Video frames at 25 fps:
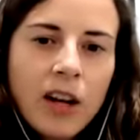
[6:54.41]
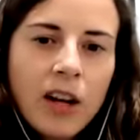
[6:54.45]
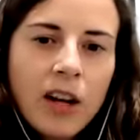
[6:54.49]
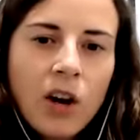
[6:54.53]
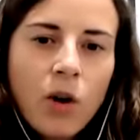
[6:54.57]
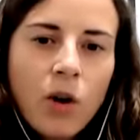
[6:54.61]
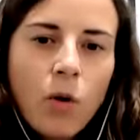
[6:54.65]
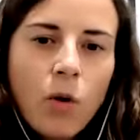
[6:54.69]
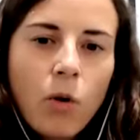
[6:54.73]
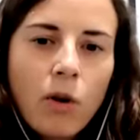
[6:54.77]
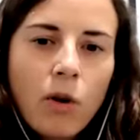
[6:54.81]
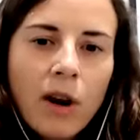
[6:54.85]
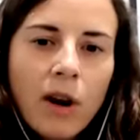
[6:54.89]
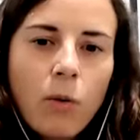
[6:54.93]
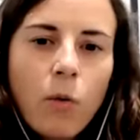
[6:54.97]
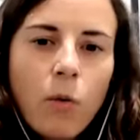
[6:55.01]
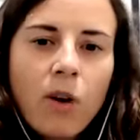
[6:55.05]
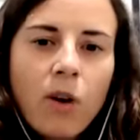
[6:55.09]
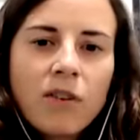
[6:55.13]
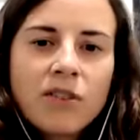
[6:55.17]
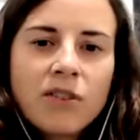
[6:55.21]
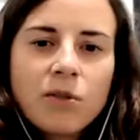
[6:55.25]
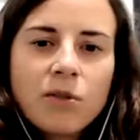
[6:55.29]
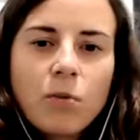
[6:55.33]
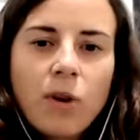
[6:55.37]
Or I
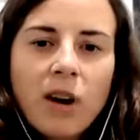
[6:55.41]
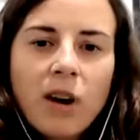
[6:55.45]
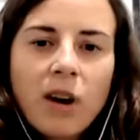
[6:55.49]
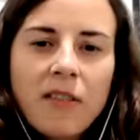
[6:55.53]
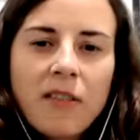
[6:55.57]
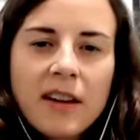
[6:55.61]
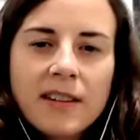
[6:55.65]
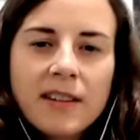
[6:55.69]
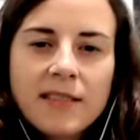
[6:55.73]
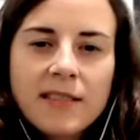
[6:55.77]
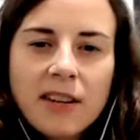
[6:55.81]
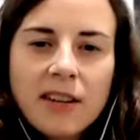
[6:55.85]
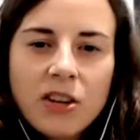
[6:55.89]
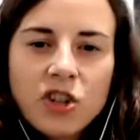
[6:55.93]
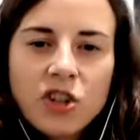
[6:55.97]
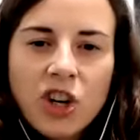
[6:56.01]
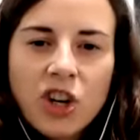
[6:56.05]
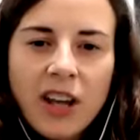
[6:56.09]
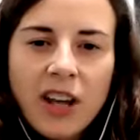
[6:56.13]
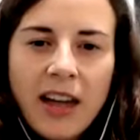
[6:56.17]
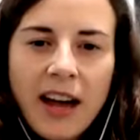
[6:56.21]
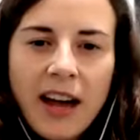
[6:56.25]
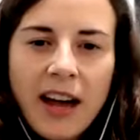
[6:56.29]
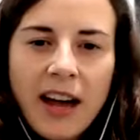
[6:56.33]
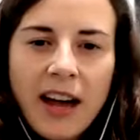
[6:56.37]
wonder why there's such a
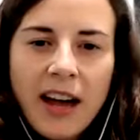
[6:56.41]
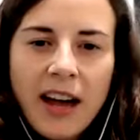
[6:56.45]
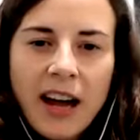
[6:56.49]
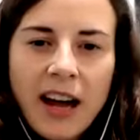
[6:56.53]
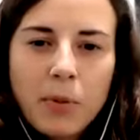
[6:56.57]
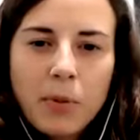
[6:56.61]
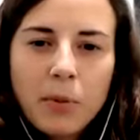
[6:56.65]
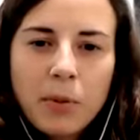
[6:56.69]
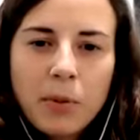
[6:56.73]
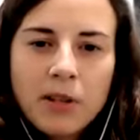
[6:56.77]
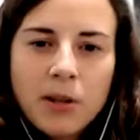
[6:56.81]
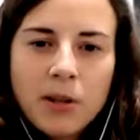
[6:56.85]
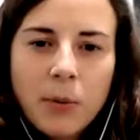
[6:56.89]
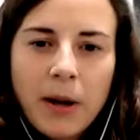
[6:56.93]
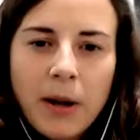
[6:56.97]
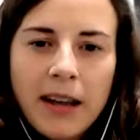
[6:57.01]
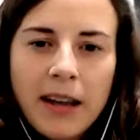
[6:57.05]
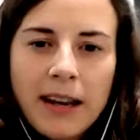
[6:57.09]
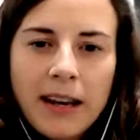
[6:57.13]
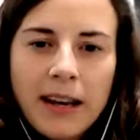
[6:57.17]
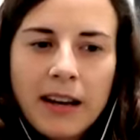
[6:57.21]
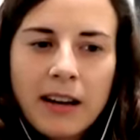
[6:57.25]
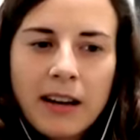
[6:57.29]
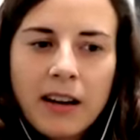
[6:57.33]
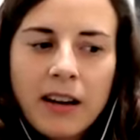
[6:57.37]
gap
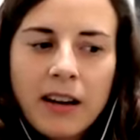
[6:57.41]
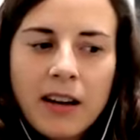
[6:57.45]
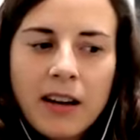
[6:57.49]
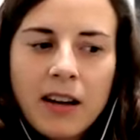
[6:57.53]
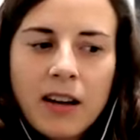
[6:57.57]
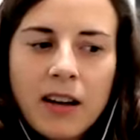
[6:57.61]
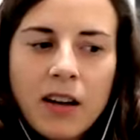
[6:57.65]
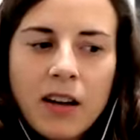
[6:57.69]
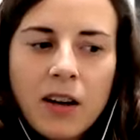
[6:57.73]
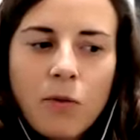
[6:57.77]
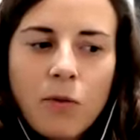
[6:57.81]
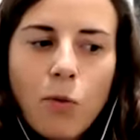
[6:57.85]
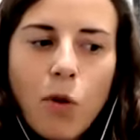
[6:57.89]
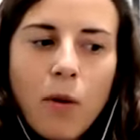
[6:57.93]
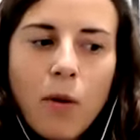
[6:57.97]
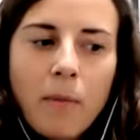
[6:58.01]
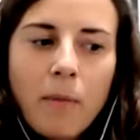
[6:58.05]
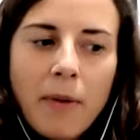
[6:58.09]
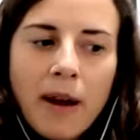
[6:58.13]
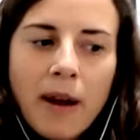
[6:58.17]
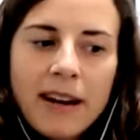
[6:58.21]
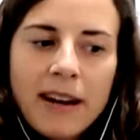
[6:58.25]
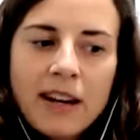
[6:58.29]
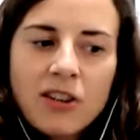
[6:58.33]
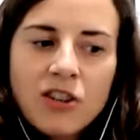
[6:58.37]
between what
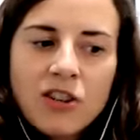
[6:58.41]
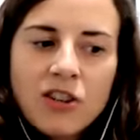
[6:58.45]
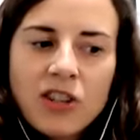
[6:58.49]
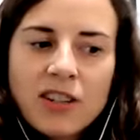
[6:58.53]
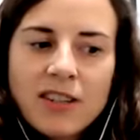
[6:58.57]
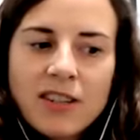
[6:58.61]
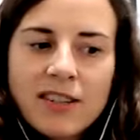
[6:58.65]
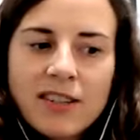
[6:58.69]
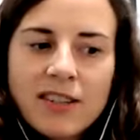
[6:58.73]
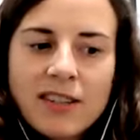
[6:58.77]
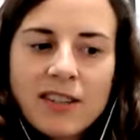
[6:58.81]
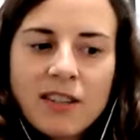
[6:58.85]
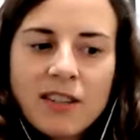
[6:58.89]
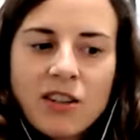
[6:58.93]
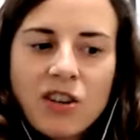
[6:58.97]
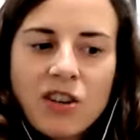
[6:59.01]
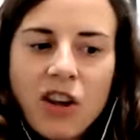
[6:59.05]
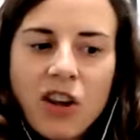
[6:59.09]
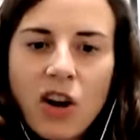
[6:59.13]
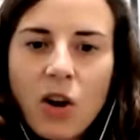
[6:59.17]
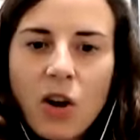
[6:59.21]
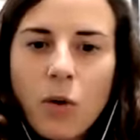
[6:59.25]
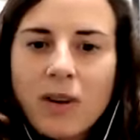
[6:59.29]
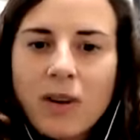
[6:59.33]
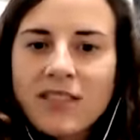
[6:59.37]
managers
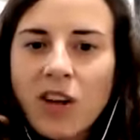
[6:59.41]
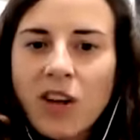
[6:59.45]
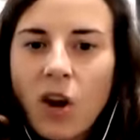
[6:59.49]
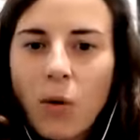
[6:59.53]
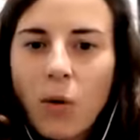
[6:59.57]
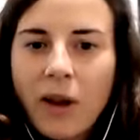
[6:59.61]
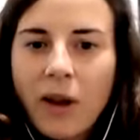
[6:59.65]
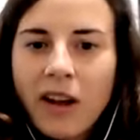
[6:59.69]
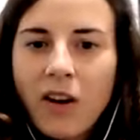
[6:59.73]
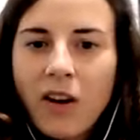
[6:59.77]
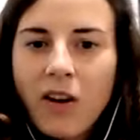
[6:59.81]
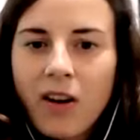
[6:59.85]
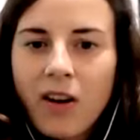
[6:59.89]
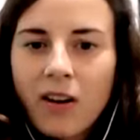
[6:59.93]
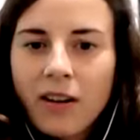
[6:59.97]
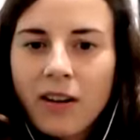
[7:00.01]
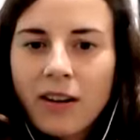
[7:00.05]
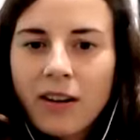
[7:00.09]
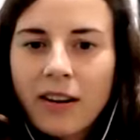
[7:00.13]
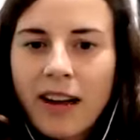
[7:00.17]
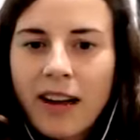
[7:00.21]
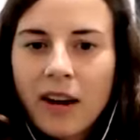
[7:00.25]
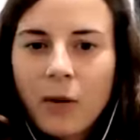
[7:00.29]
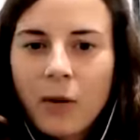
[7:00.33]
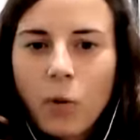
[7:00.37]
know is going on
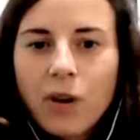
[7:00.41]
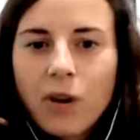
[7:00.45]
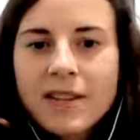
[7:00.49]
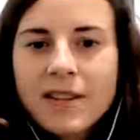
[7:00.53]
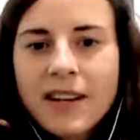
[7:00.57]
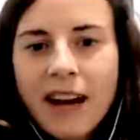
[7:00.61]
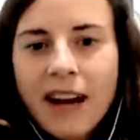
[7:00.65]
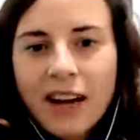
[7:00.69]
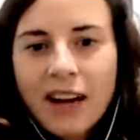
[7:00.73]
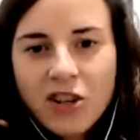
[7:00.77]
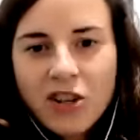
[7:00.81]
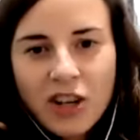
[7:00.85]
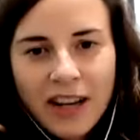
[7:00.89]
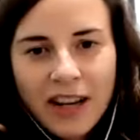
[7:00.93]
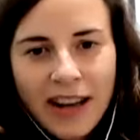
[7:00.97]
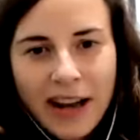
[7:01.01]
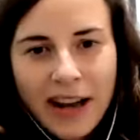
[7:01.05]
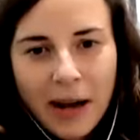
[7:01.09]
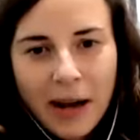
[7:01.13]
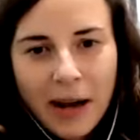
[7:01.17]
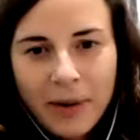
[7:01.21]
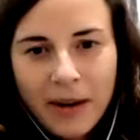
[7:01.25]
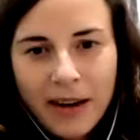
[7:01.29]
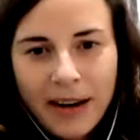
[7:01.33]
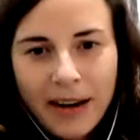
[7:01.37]
and what's actually
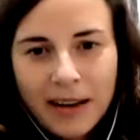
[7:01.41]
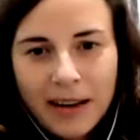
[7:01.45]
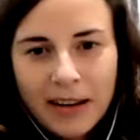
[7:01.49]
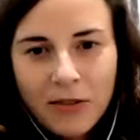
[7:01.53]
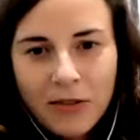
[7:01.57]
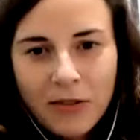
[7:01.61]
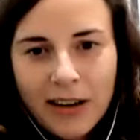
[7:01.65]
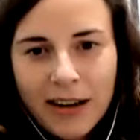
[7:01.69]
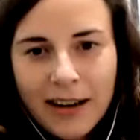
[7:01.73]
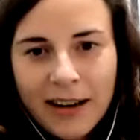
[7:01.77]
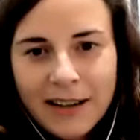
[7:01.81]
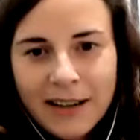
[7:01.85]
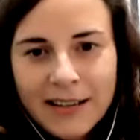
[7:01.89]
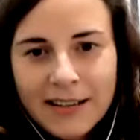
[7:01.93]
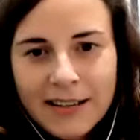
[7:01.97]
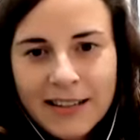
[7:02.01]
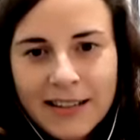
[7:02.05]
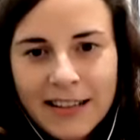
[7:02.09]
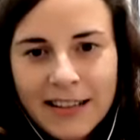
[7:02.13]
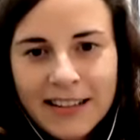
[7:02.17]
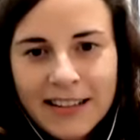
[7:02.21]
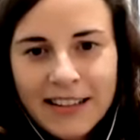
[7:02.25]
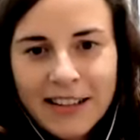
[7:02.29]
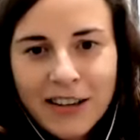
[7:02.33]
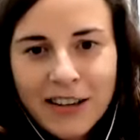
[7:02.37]
happening in reality,
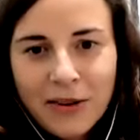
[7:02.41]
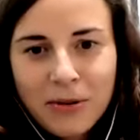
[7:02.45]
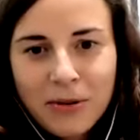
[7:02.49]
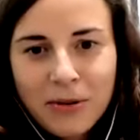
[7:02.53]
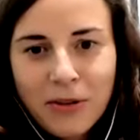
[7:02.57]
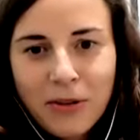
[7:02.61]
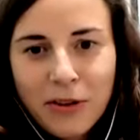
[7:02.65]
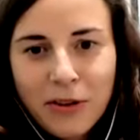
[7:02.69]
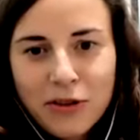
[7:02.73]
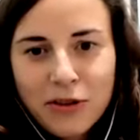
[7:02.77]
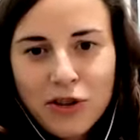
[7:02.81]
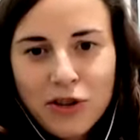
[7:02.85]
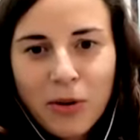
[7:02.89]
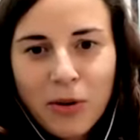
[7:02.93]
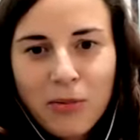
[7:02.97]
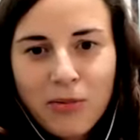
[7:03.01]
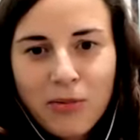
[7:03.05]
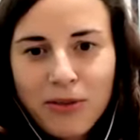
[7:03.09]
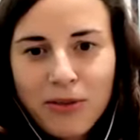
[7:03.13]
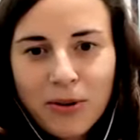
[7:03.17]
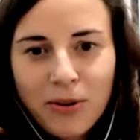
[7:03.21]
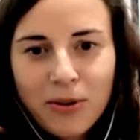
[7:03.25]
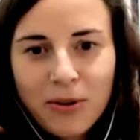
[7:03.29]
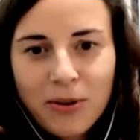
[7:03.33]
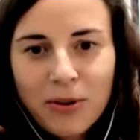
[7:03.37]
you know, on the shop
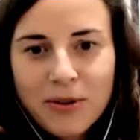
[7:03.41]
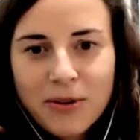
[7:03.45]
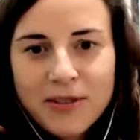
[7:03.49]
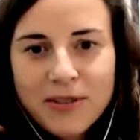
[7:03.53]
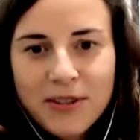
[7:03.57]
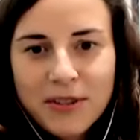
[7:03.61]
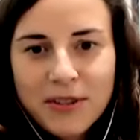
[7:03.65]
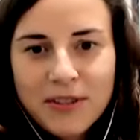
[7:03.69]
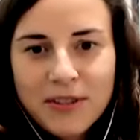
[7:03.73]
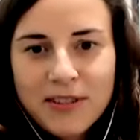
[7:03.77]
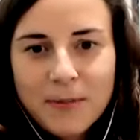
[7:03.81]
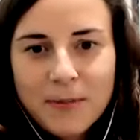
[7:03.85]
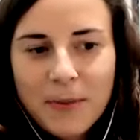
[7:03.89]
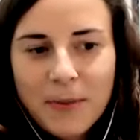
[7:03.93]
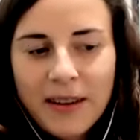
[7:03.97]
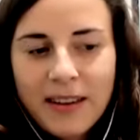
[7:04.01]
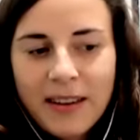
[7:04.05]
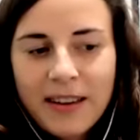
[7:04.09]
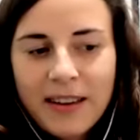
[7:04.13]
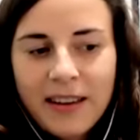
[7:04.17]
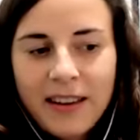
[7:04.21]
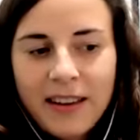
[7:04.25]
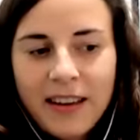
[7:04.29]
floor, so to speak.